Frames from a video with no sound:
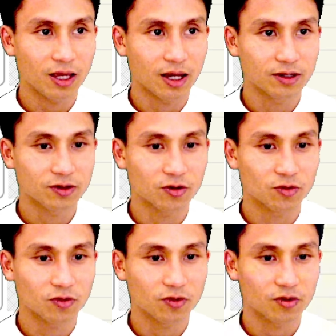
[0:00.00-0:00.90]
so
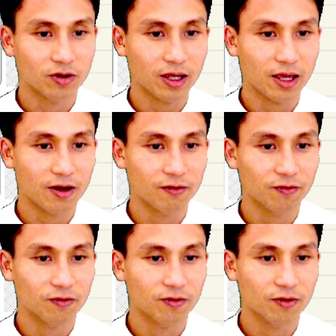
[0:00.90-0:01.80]

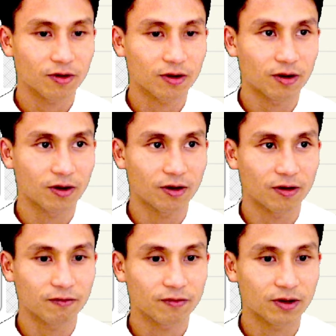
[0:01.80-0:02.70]
f
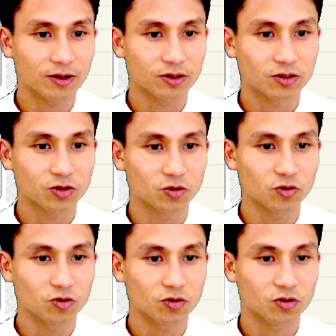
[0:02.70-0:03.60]
of
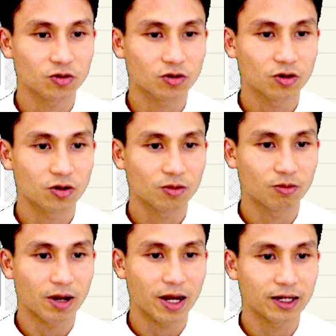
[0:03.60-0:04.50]
2
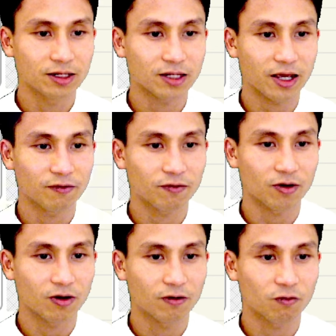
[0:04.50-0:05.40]
minus f
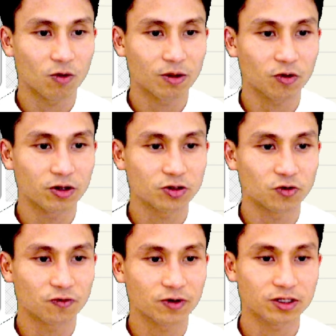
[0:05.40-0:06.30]
of
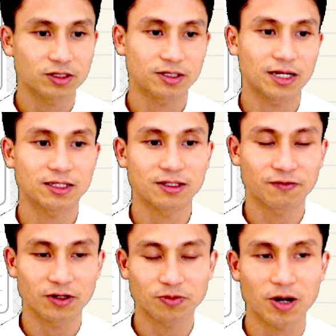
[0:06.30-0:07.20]
1.2 first. That's the
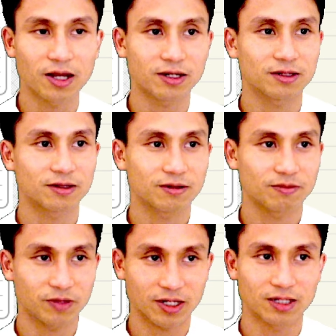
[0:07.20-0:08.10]
first part,
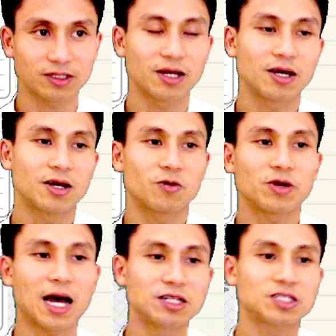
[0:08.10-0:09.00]
because we
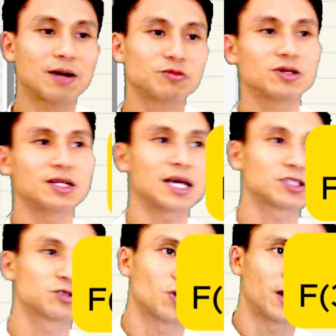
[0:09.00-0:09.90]
can't jump to the
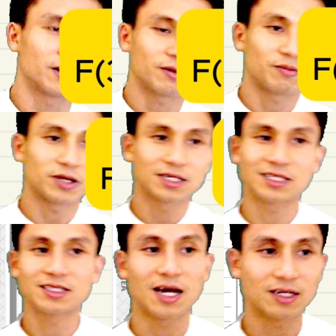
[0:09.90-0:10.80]
next one because
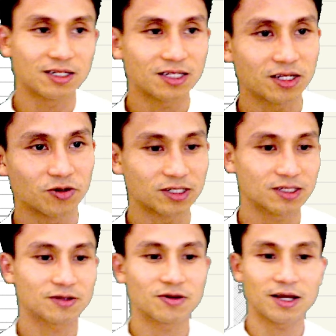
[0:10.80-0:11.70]
it's not
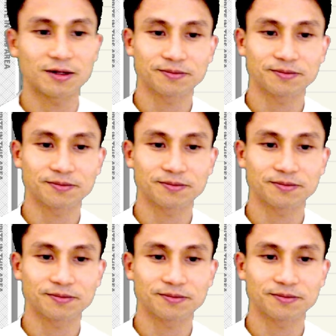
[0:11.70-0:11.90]
continuous, right?